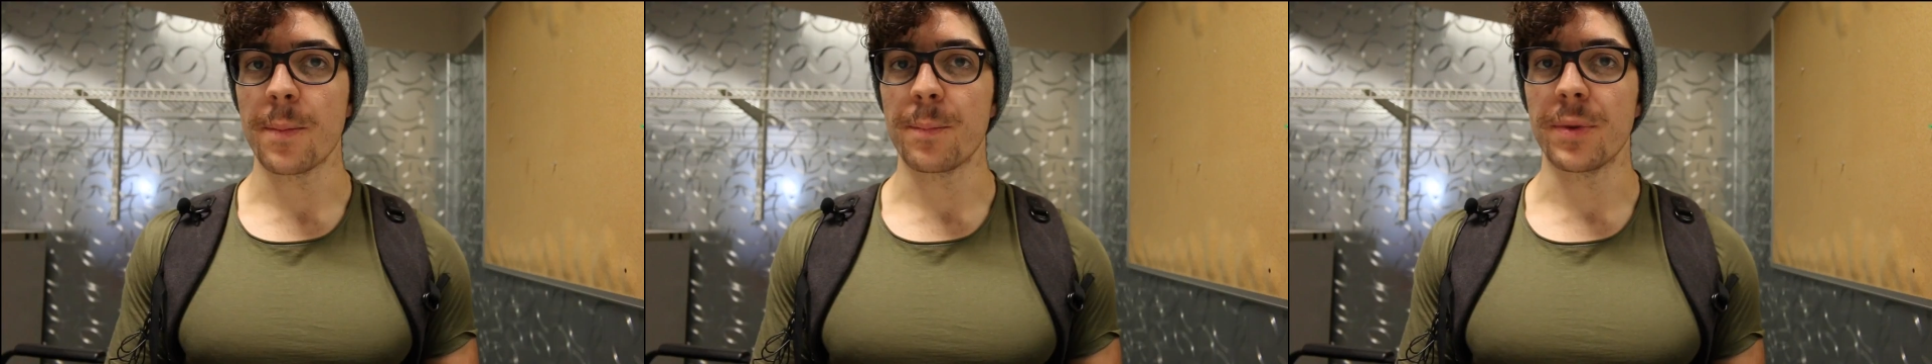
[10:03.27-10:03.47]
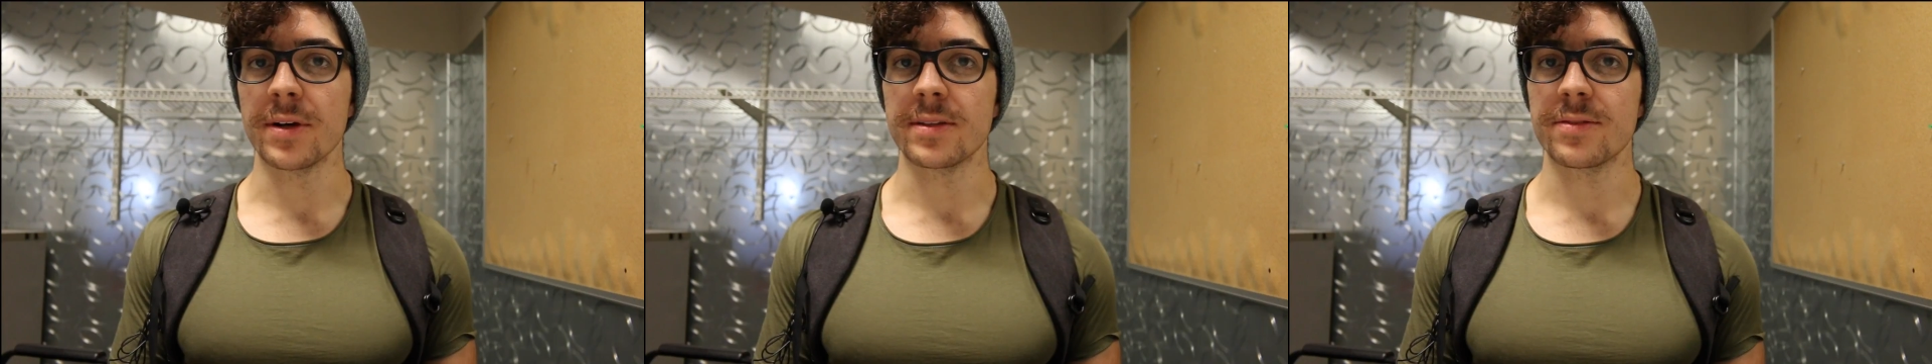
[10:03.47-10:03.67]

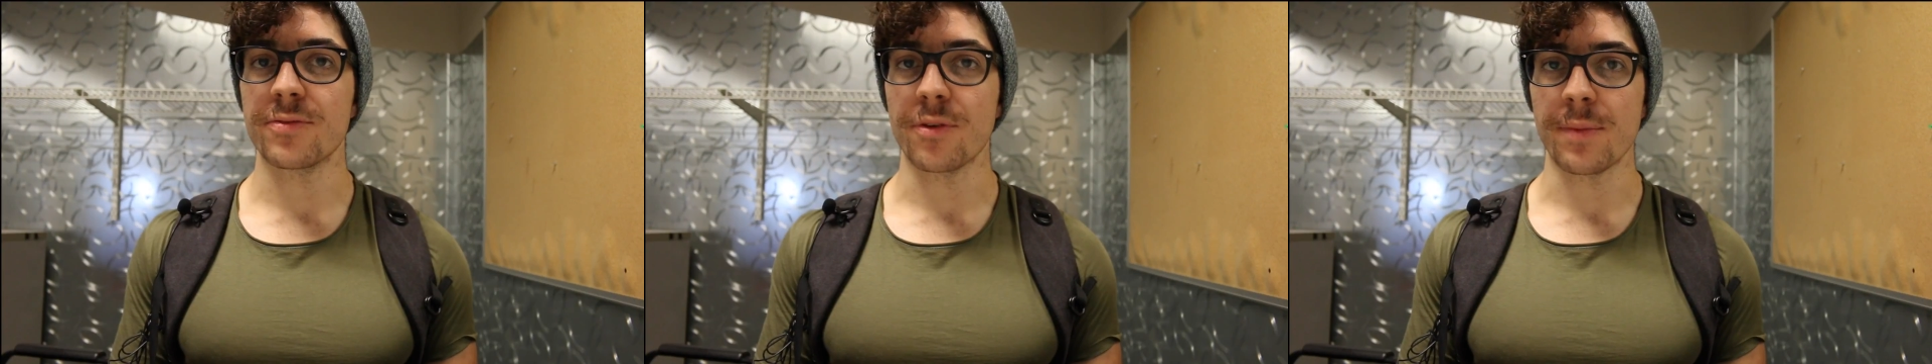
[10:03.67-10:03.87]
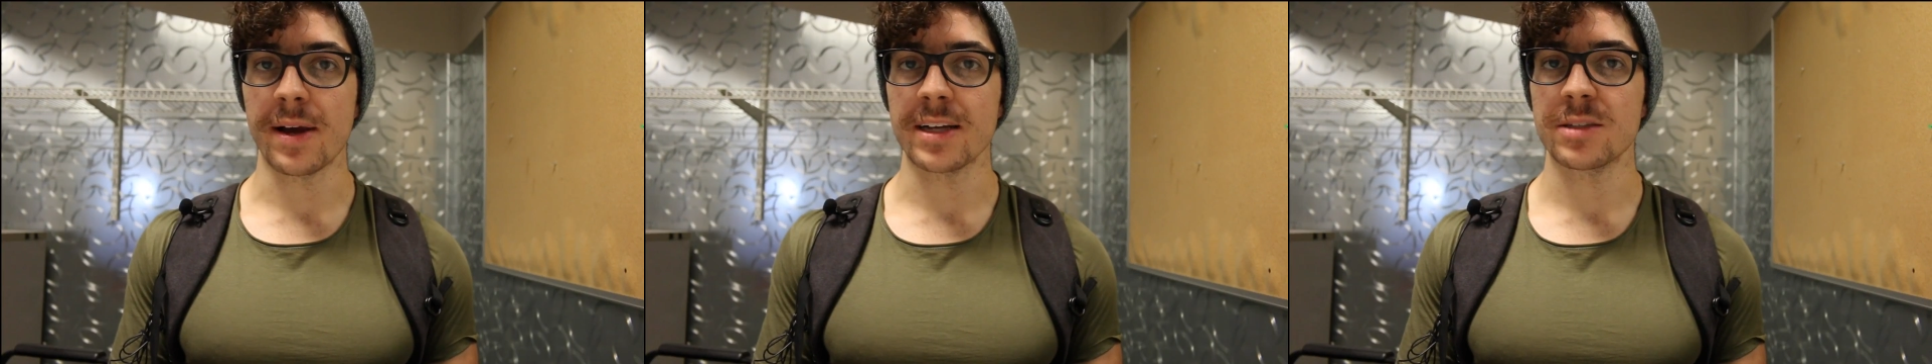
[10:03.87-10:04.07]
but
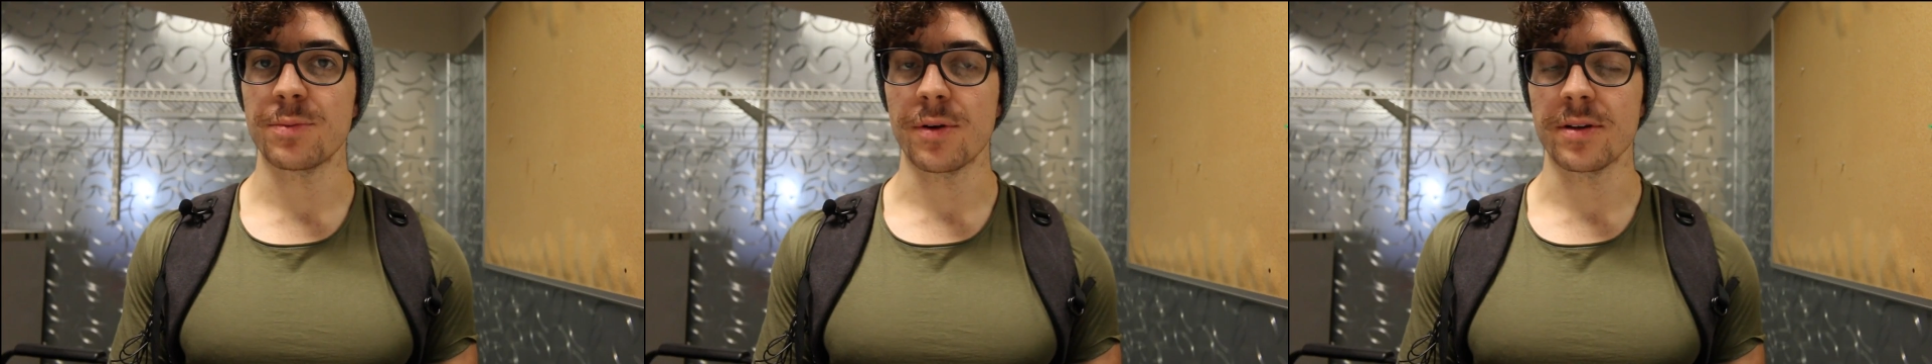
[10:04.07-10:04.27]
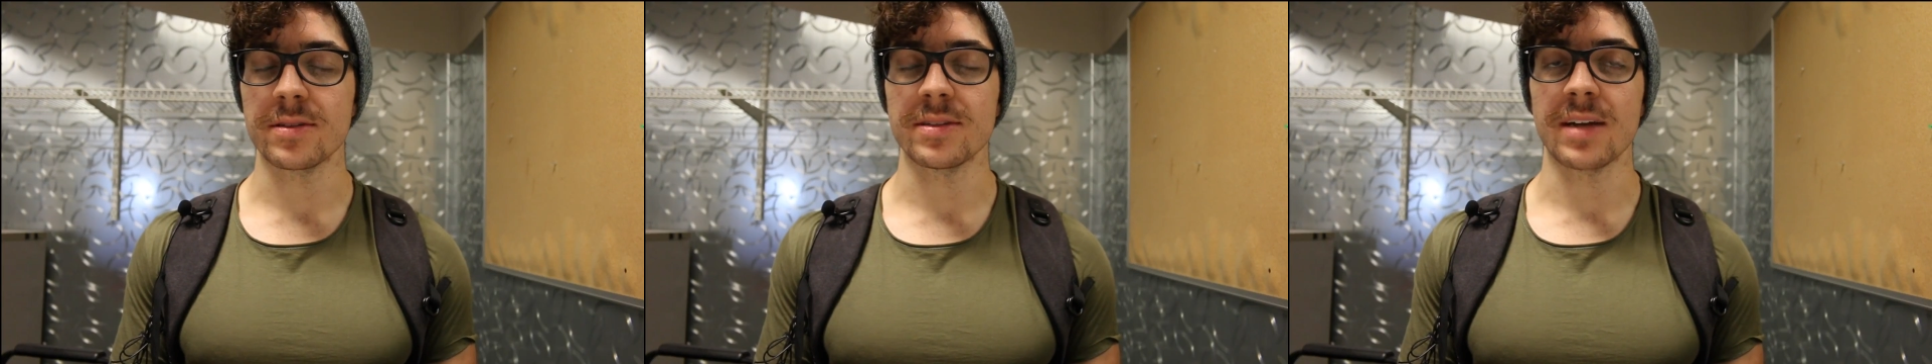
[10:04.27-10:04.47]
from my
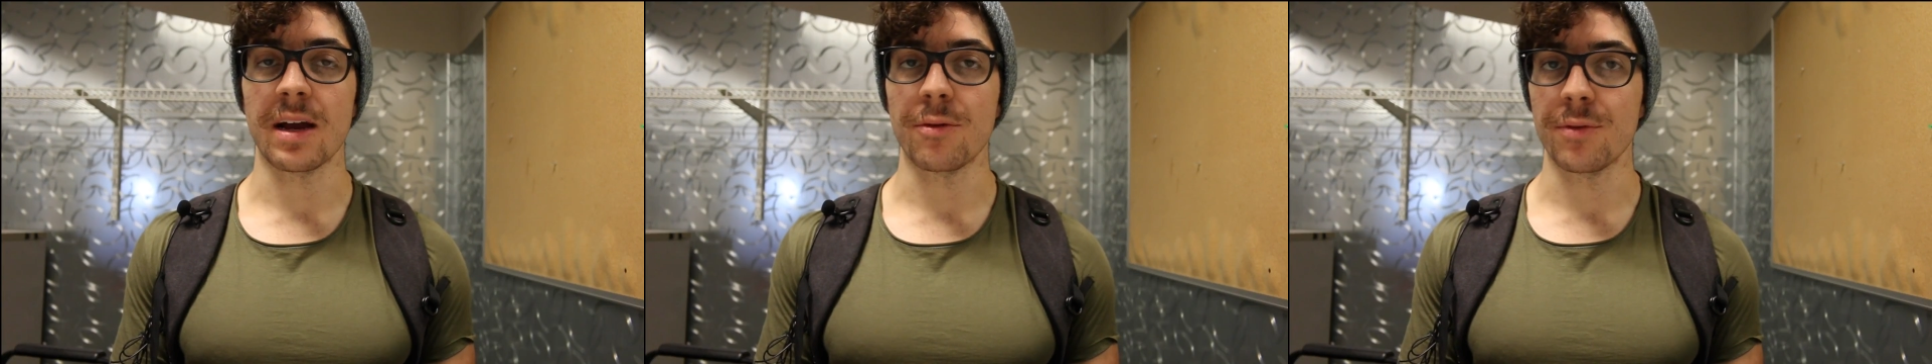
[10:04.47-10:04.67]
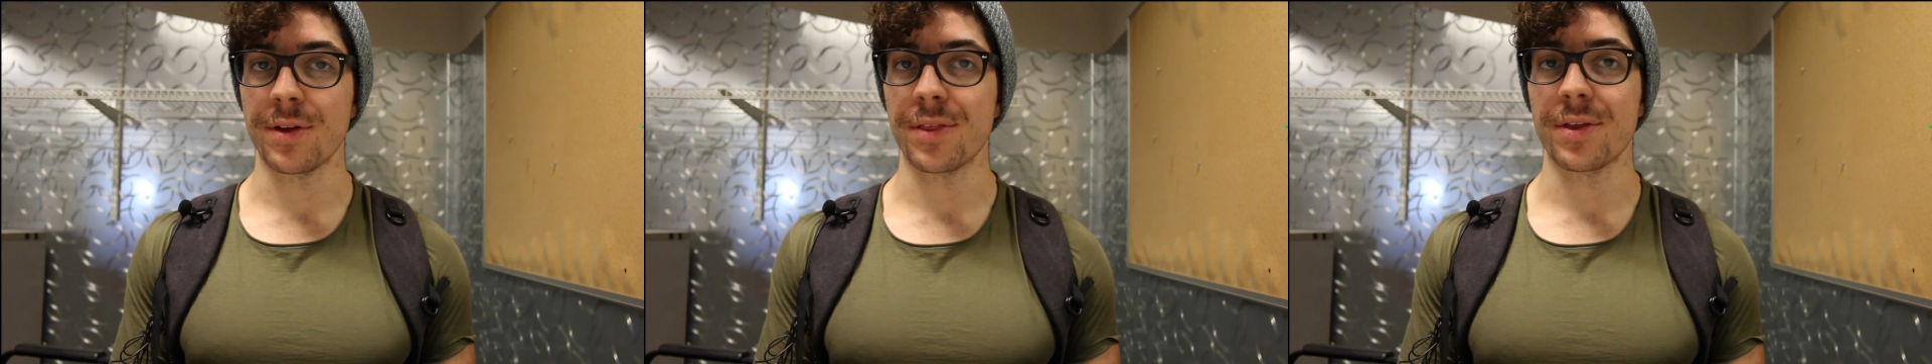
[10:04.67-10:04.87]
experiences, I
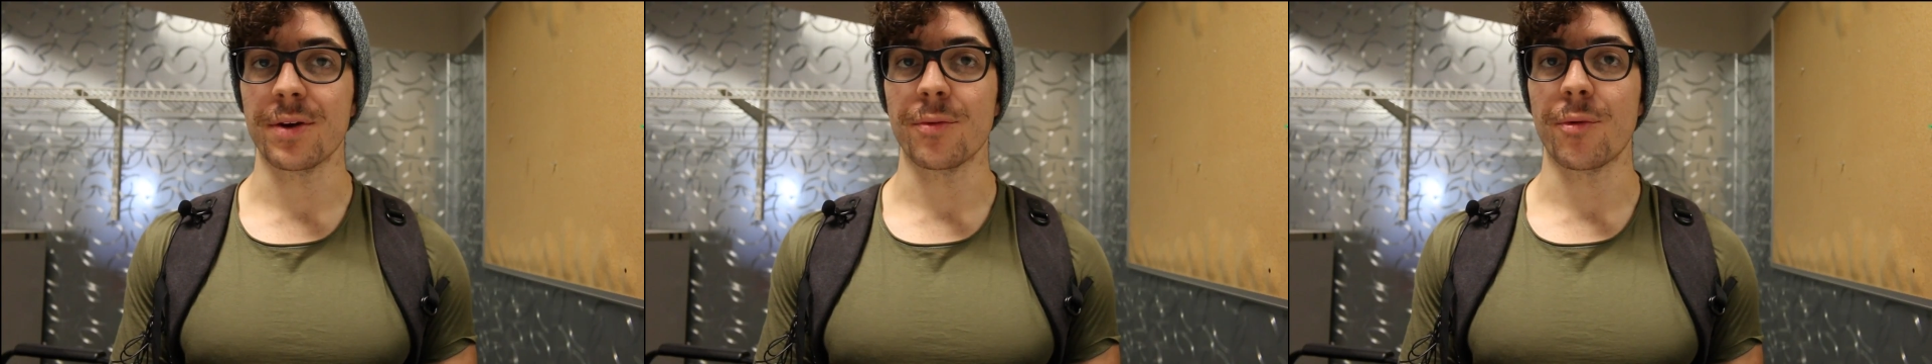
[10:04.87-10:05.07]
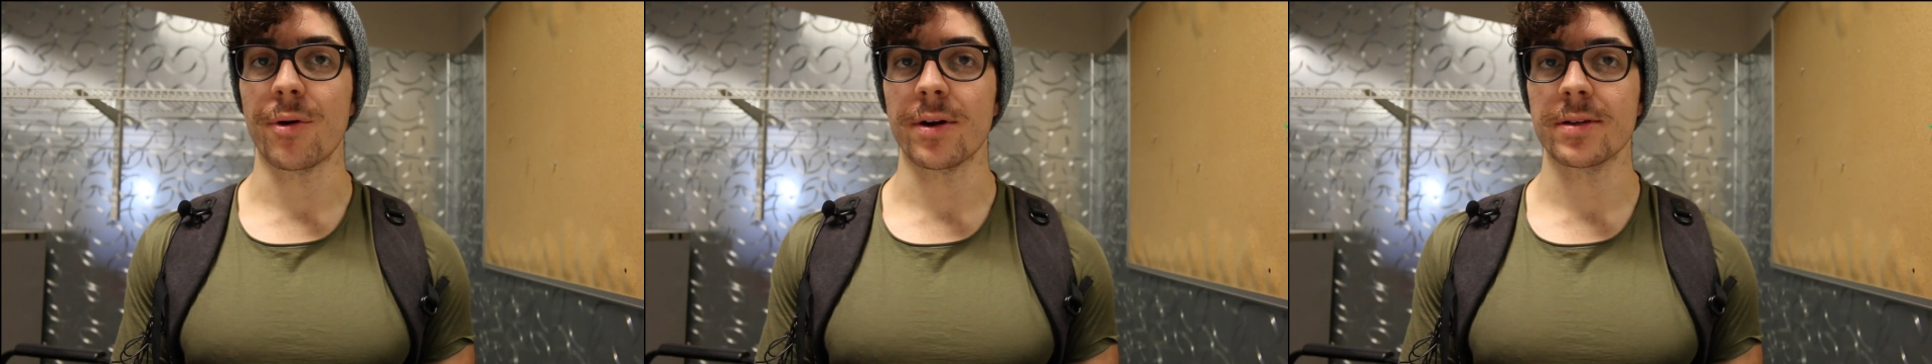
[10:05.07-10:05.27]
really think
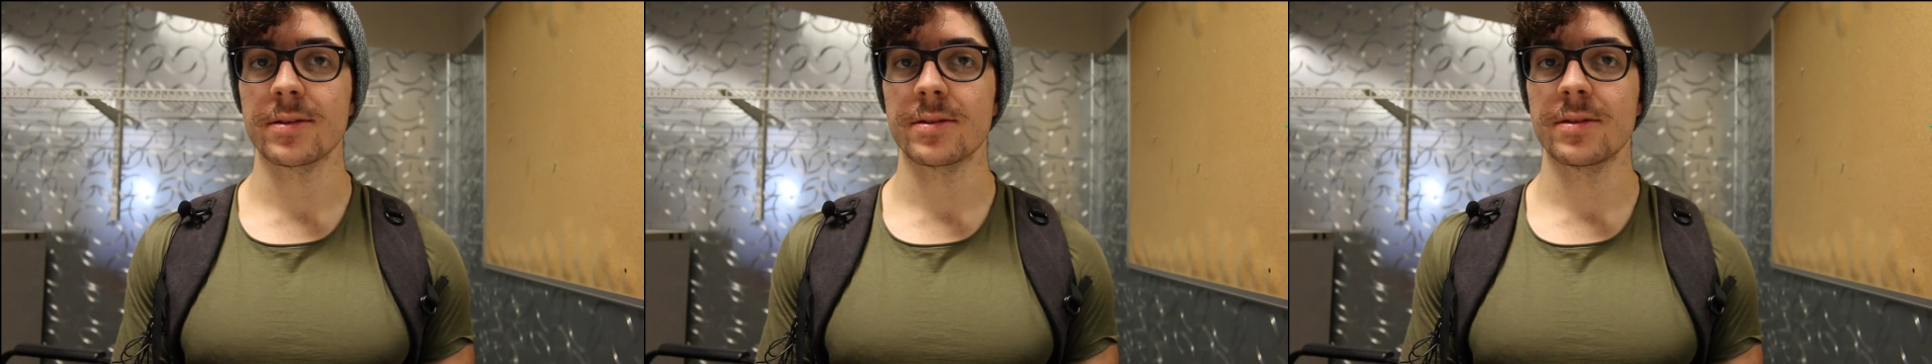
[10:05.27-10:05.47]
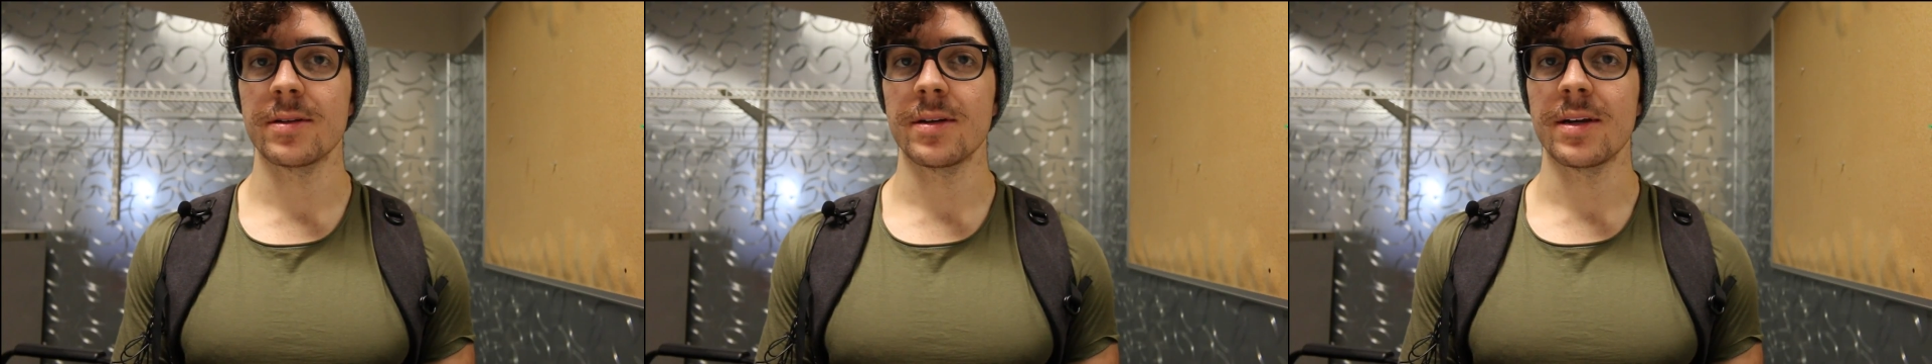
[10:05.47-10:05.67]
it
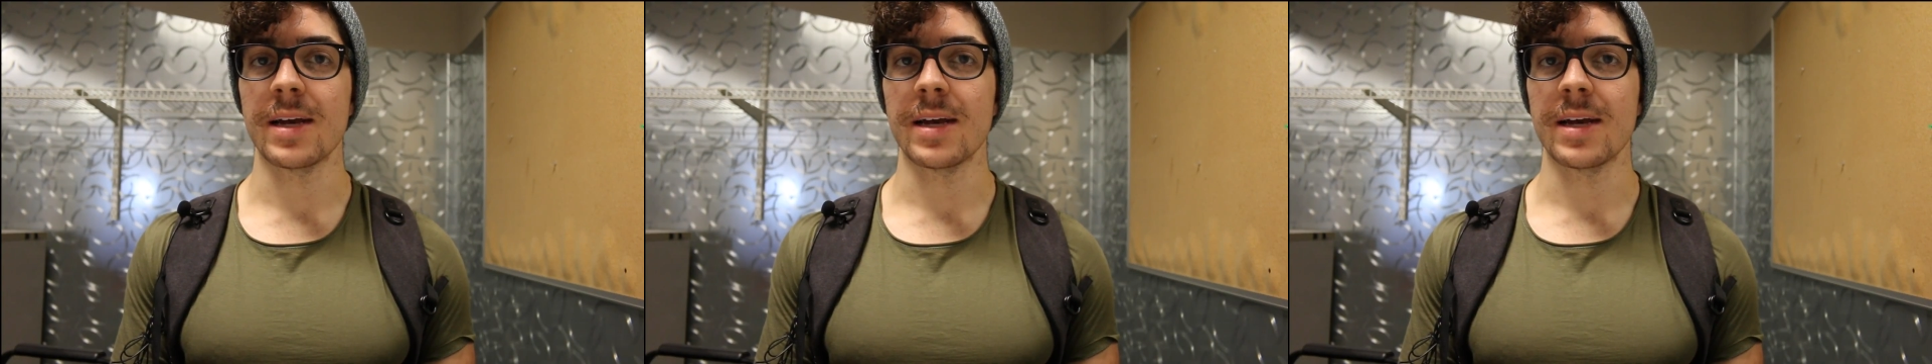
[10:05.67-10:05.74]
works,